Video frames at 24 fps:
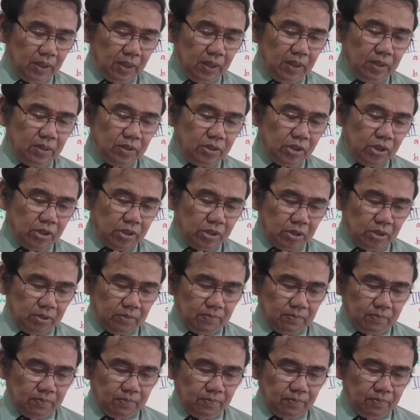in
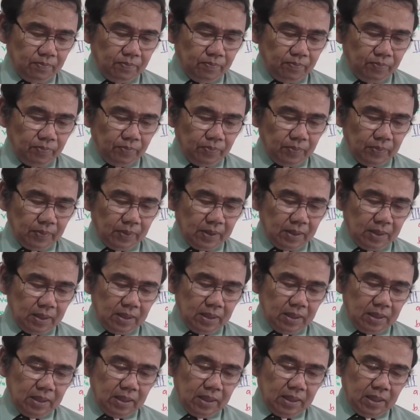system.
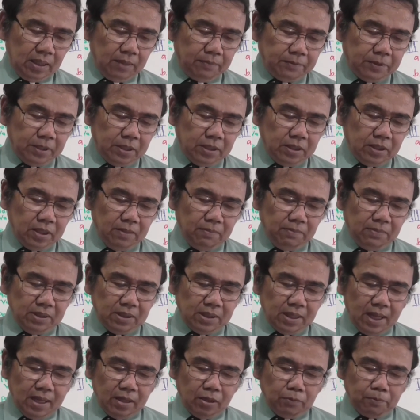If system
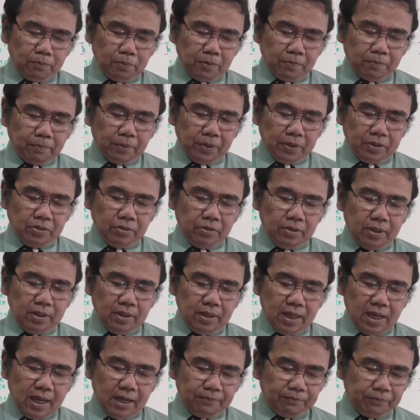is out of
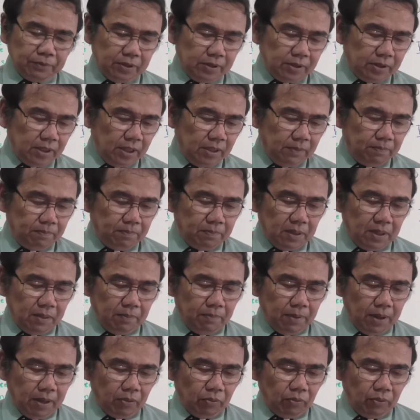refrigerant after deep
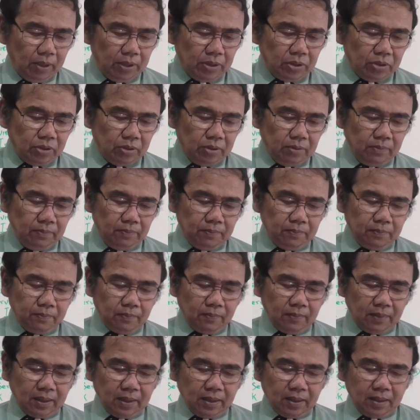evacuation
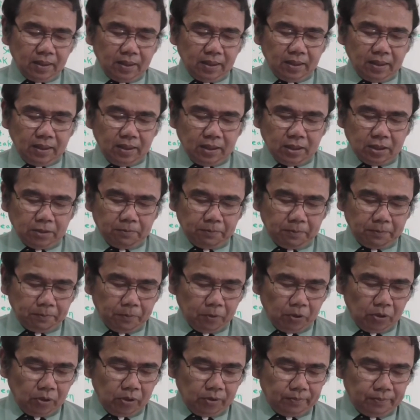is
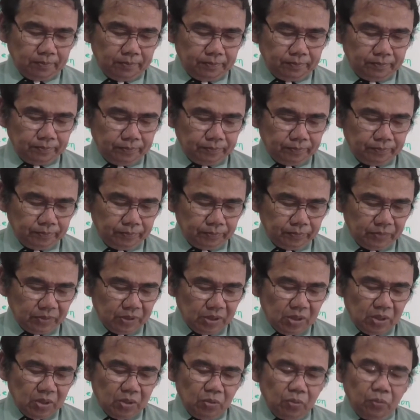performed.
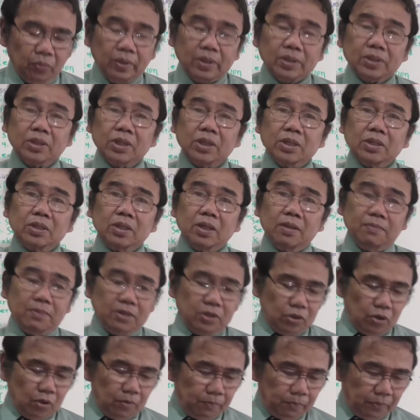When system
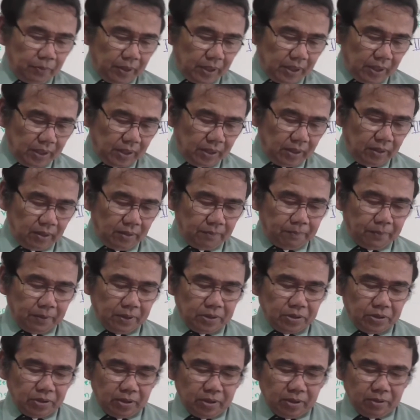is operating,
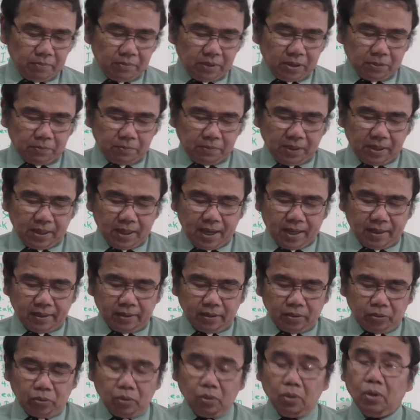refrigerant must be
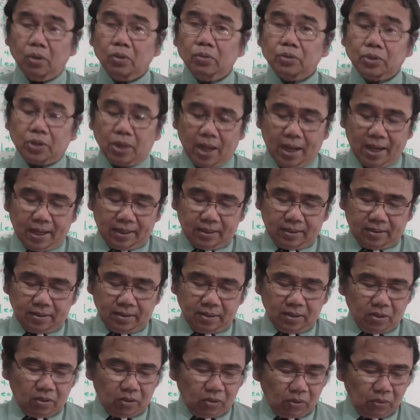added to low side
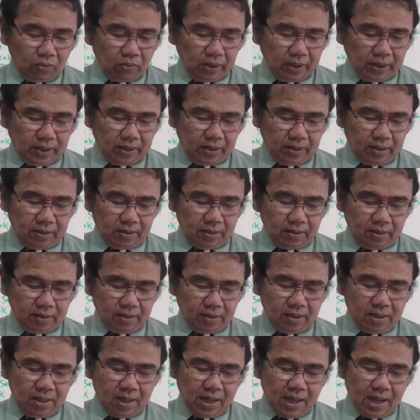only.
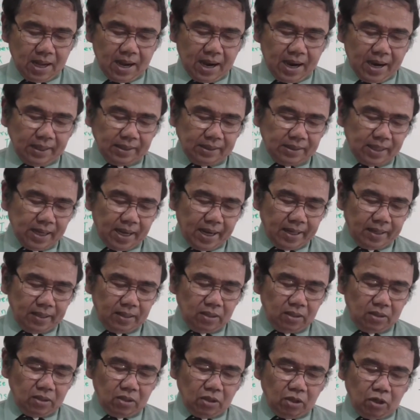High
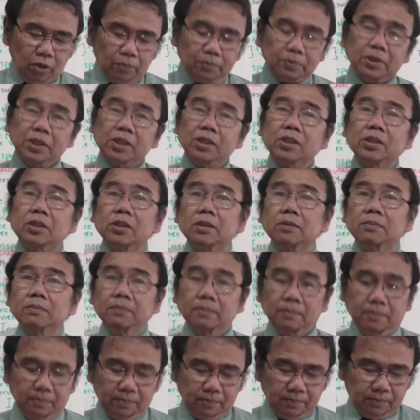side of
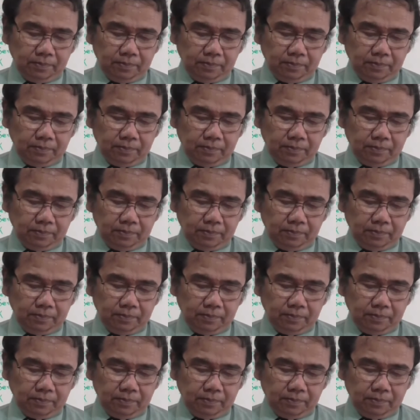system